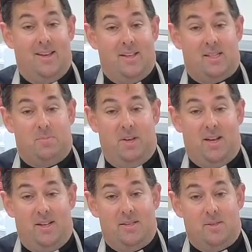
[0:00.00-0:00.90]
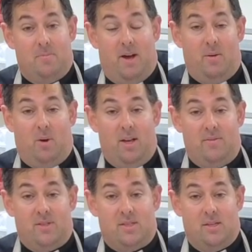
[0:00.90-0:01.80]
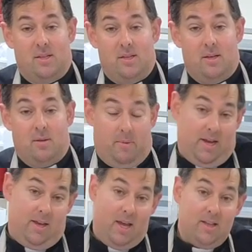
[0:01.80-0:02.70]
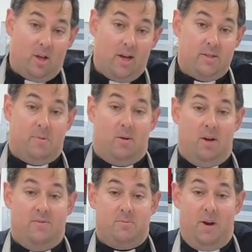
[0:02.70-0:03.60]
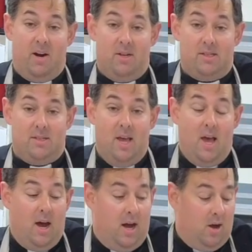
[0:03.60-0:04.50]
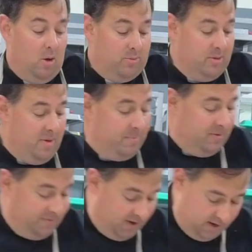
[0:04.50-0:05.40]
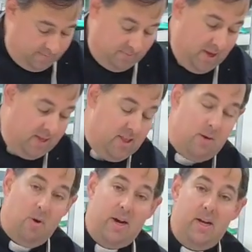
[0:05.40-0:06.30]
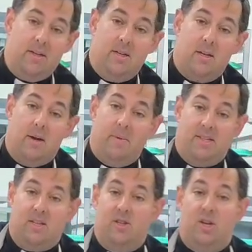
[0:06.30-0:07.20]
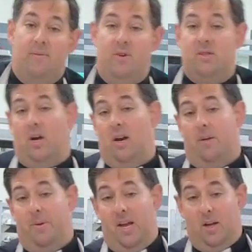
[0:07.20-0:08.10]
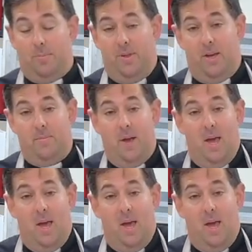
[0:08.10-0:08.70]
That's because my in-laws, my wife's parents, own the maple farm, and they run it. My son Jeffrey has gone up and helped them